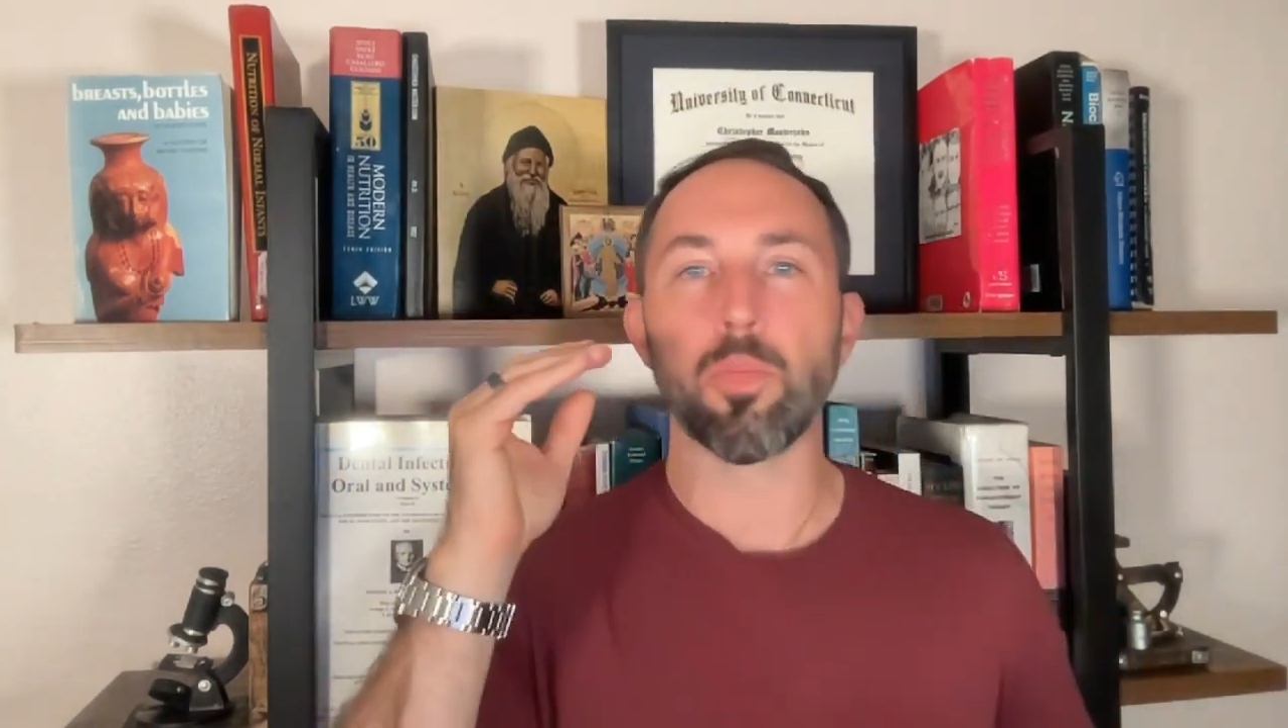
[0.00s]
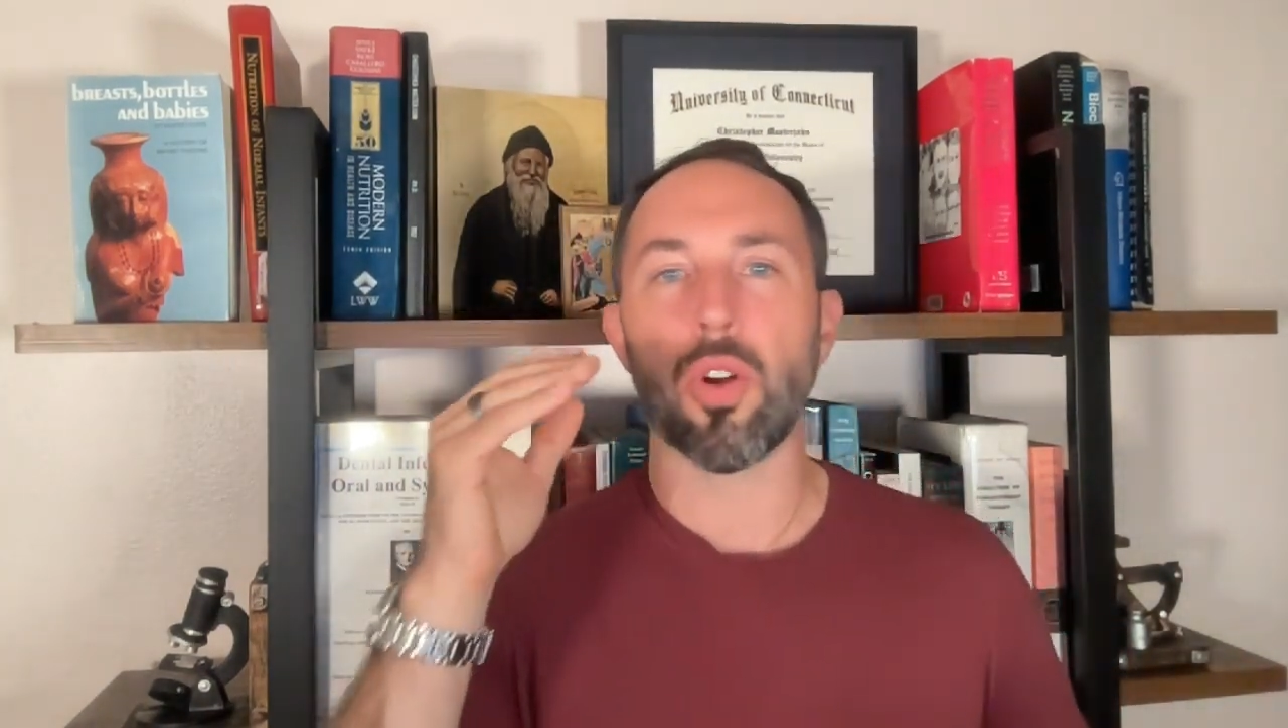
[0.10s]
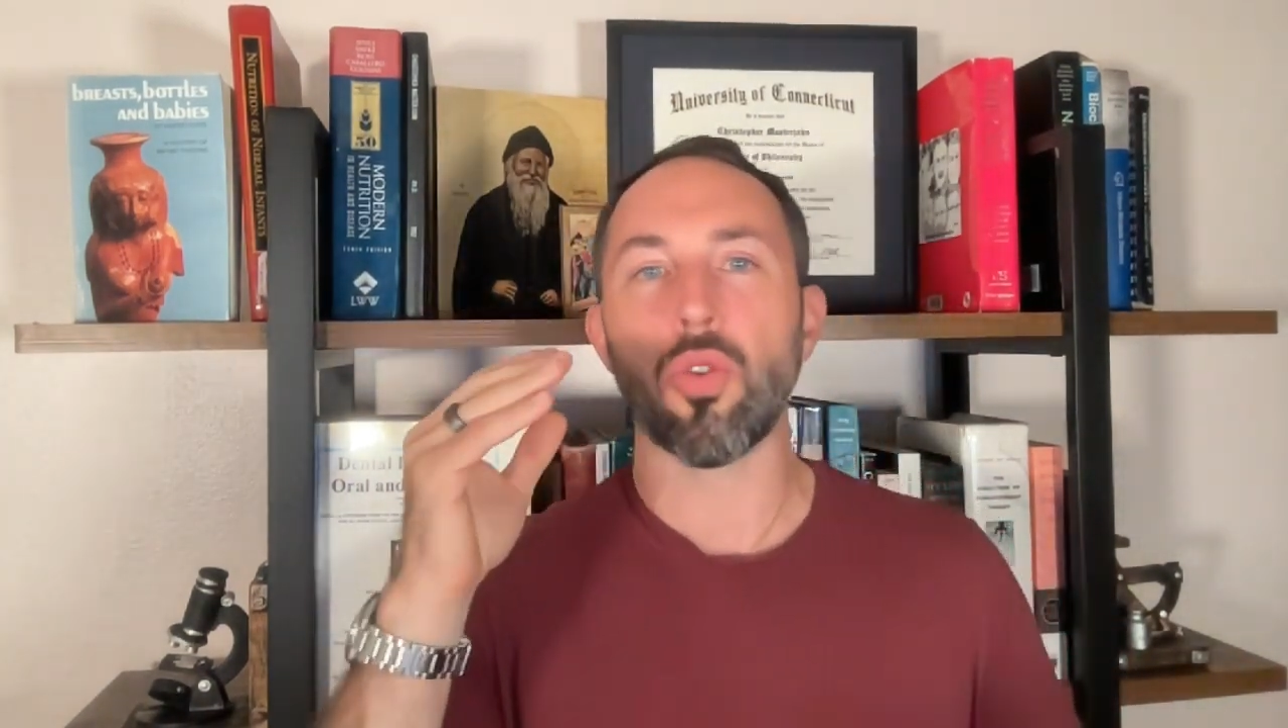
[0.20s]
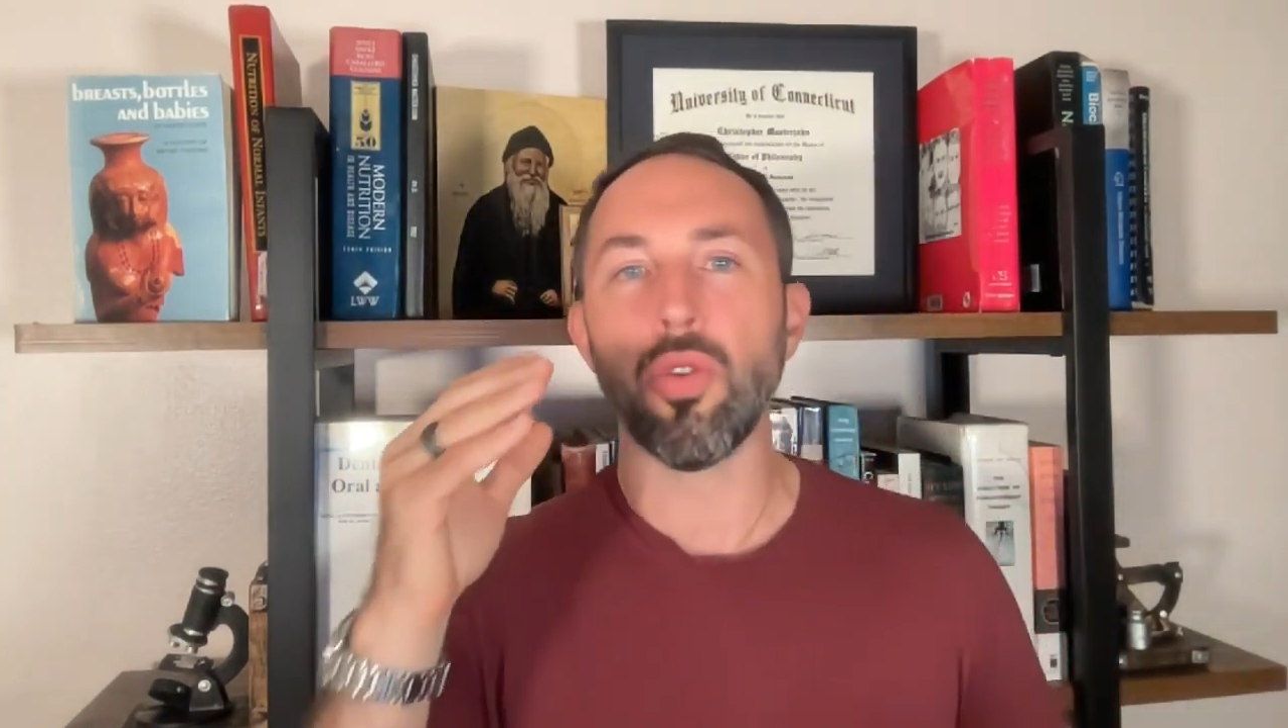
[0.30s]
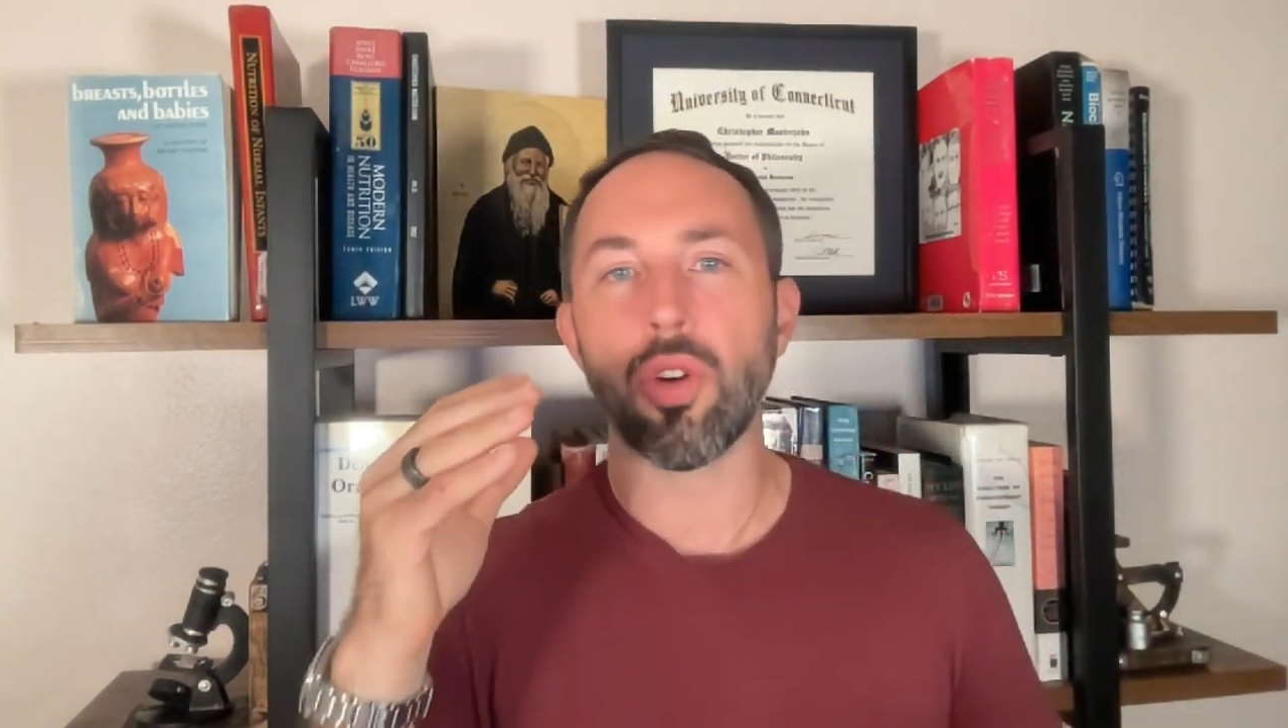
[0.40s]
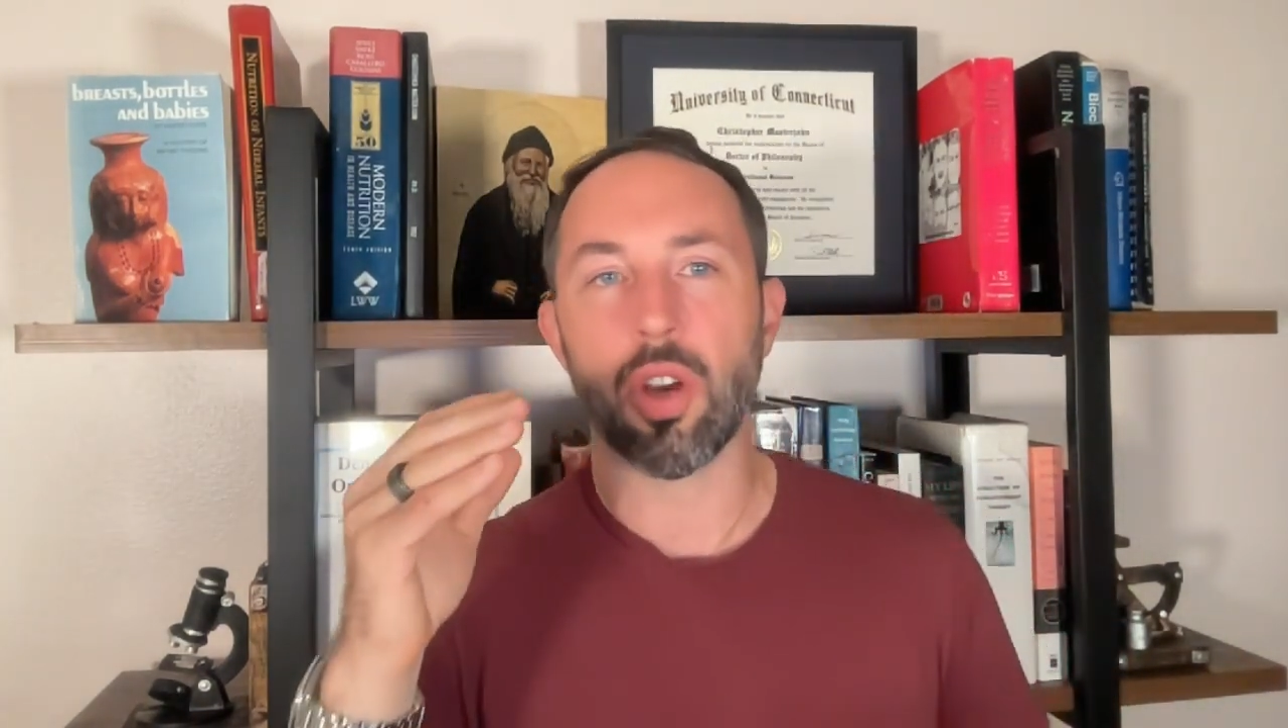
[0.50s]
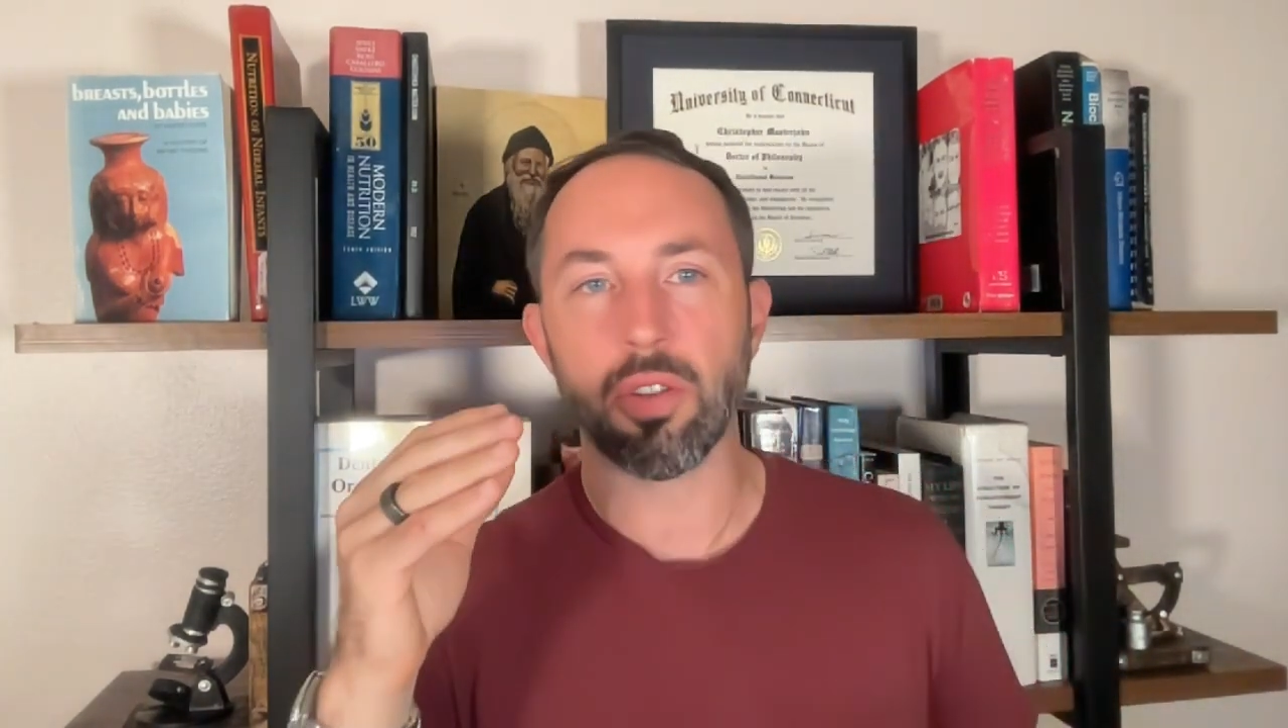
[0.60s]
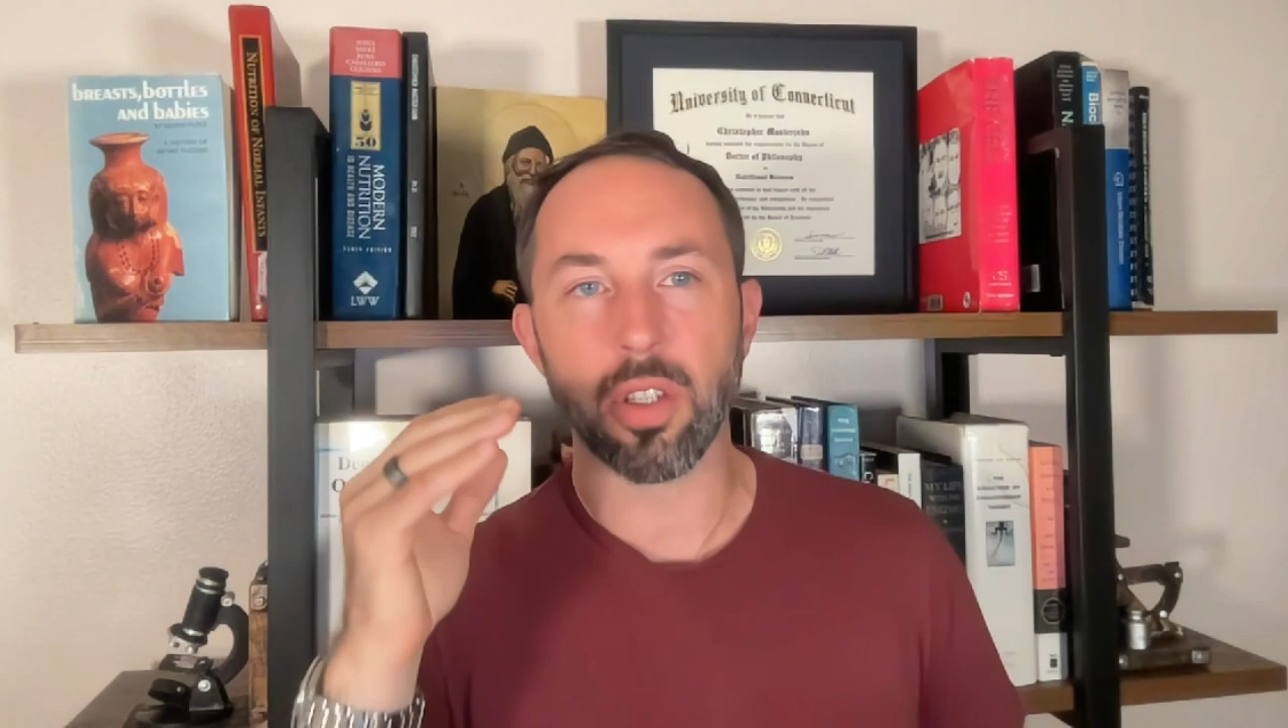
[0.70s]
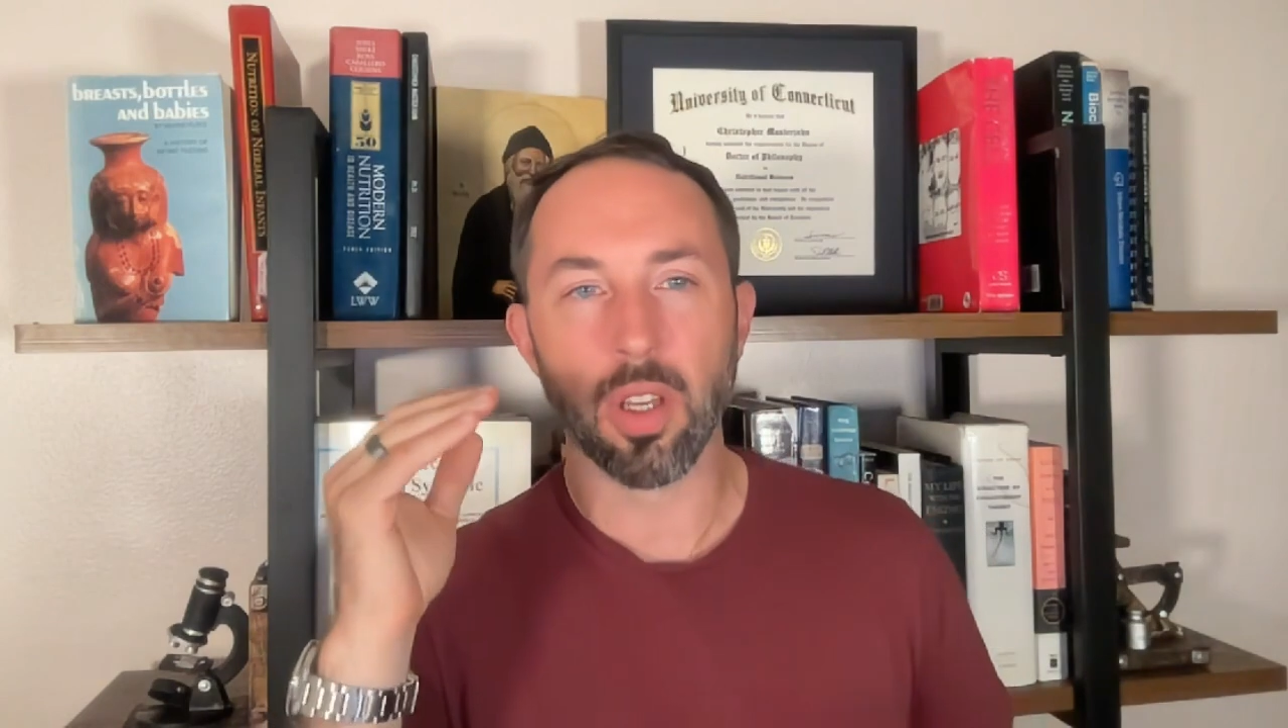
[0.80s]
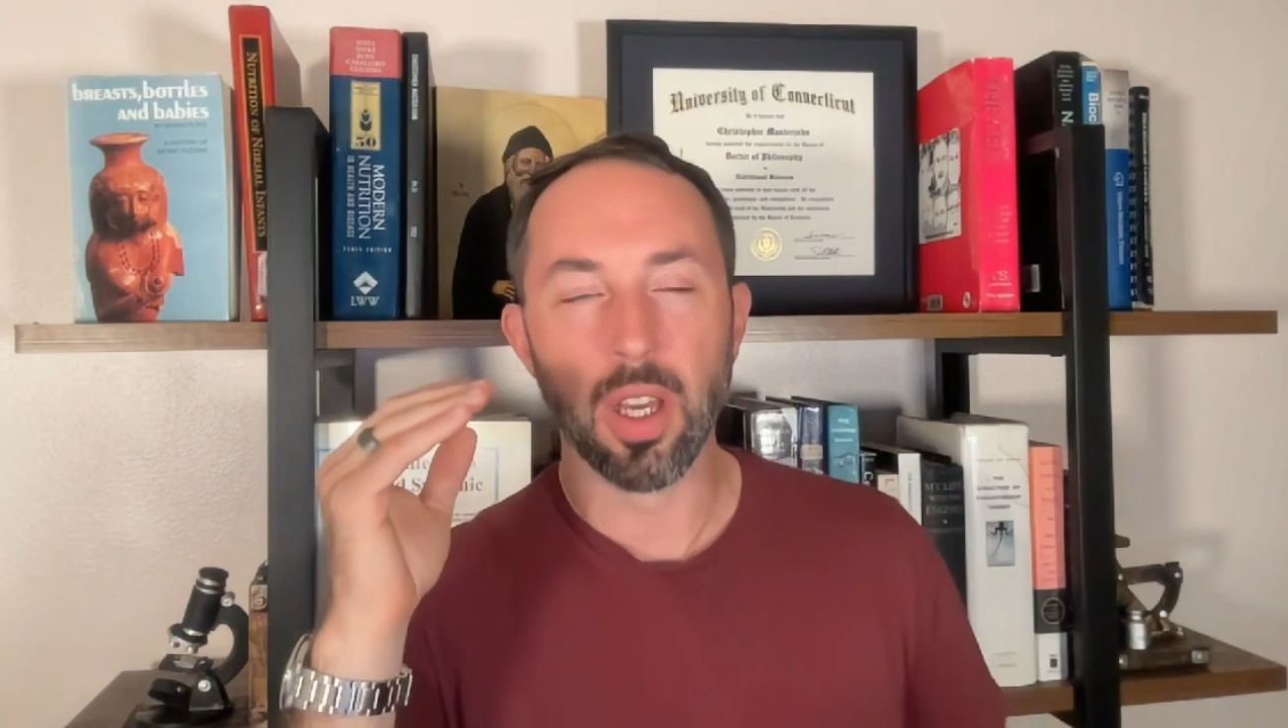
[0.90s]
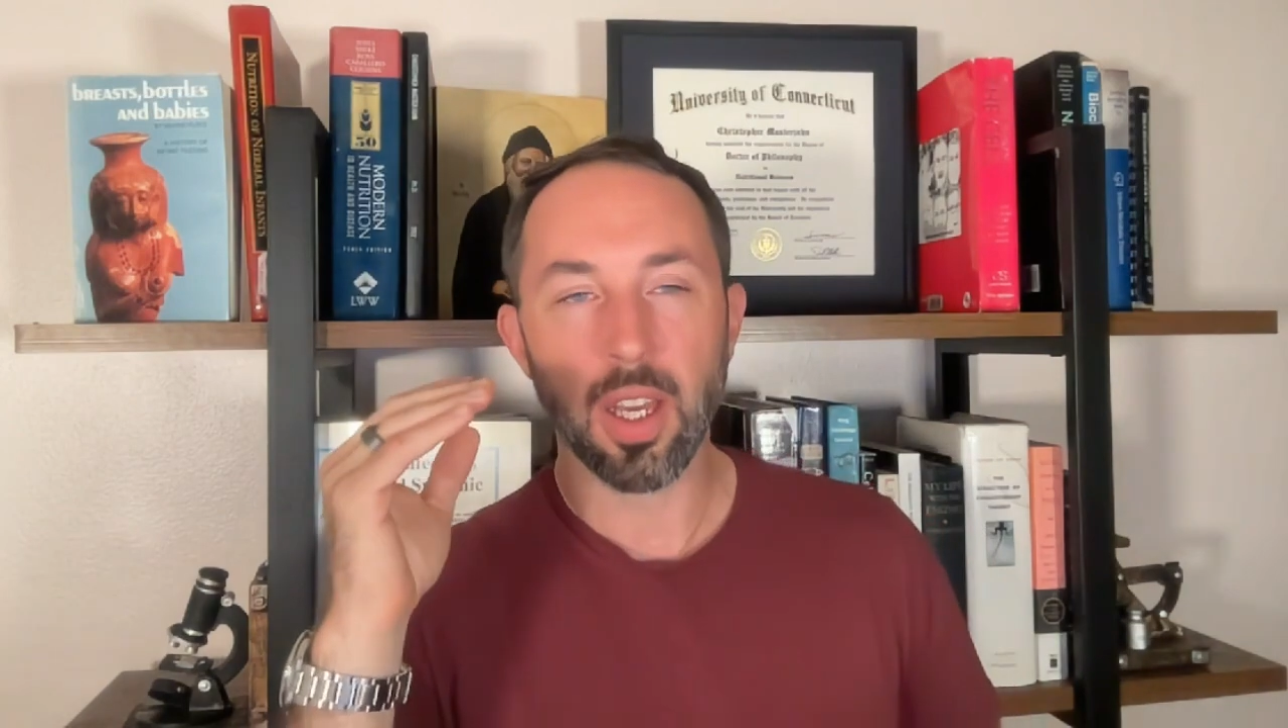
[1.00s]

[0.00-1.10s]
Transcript: blood glucose